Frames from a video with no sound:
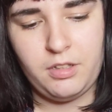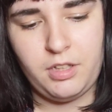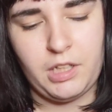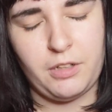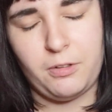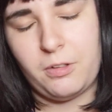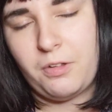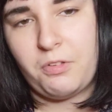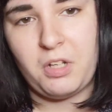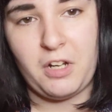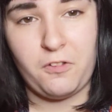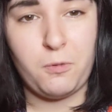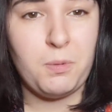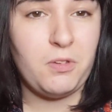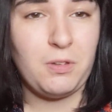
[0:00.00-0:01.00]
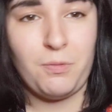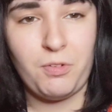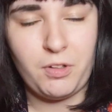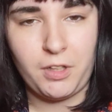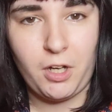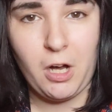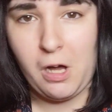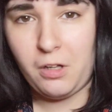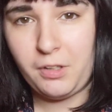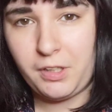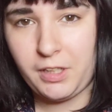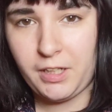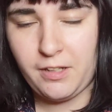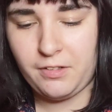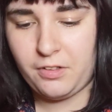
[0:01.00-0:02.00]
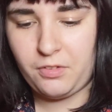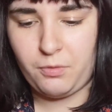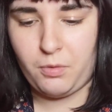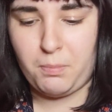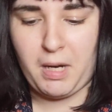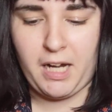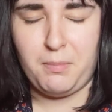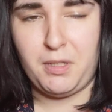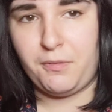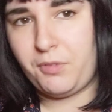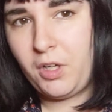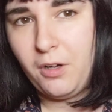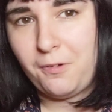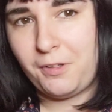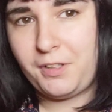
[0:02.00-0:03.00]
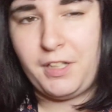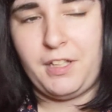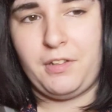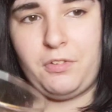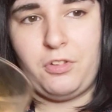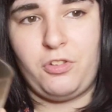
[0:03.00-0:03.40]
you know, it's not specifically holiday. It doesn't remind me of the holidays.